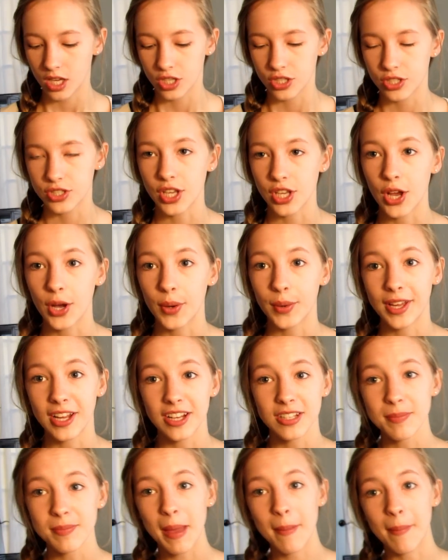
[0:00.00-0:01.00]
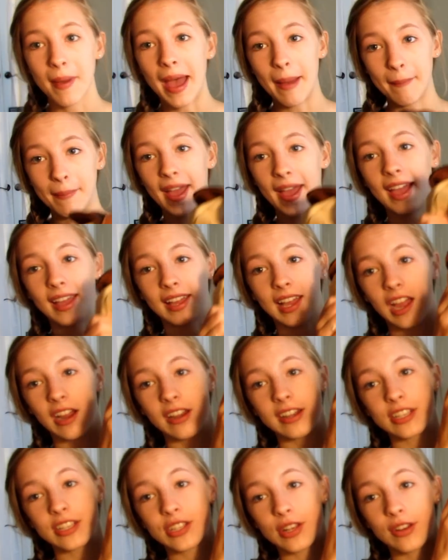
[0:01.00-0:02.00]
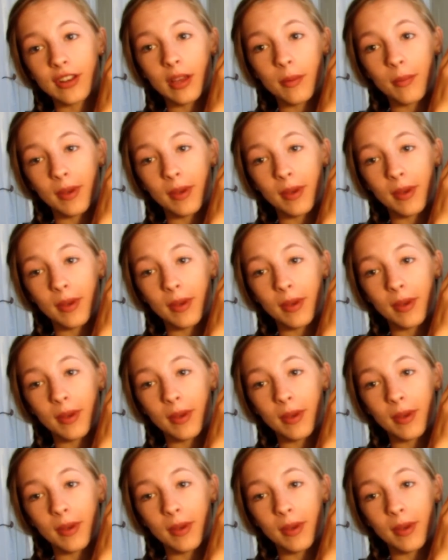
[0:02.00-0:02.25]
So here's my backpack. I already showed it